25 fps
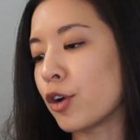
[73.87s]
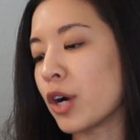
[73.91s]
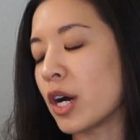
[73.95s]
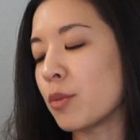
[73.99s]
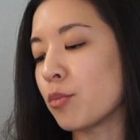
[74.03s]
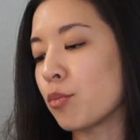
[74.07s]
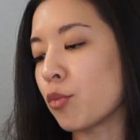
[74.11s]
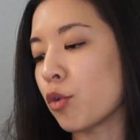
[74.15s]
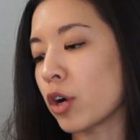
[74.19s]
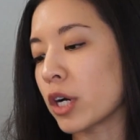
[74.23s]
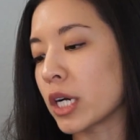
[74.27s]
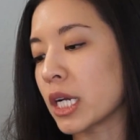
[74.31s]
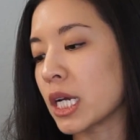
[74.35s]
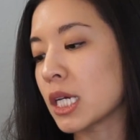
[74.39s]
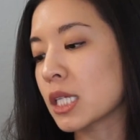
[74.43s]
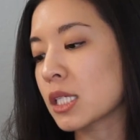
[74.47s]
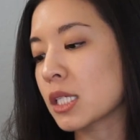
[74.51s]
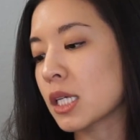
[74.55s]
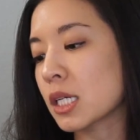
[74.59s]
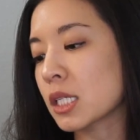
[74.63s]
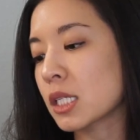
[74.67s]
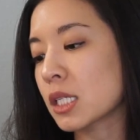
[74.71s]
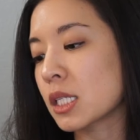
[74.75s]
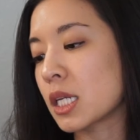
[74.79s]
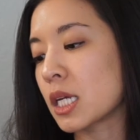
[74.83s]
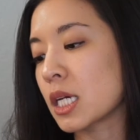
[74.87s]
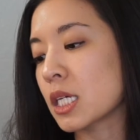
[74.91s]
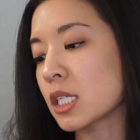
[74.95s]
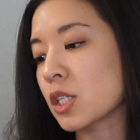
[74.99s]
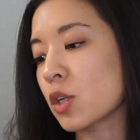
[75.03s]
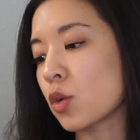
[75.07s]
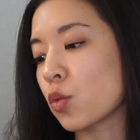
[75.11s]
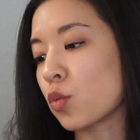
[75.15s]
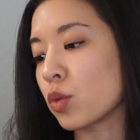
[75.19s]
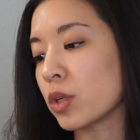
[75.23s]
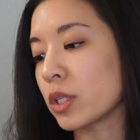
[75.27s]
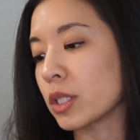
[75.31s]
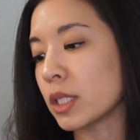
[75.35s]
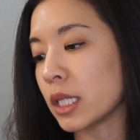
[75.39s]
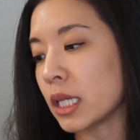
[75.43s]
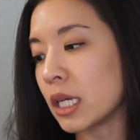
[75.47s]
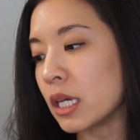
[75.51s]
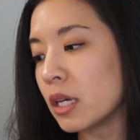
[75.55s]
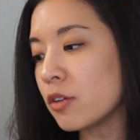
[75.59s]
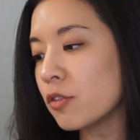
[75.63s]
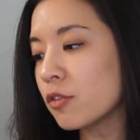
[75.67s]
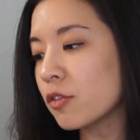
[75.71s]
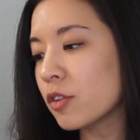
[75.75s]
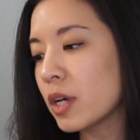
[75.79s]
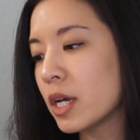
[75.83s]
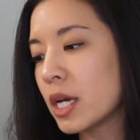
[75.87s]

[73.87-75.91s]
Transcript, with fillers: and morning sickness relief.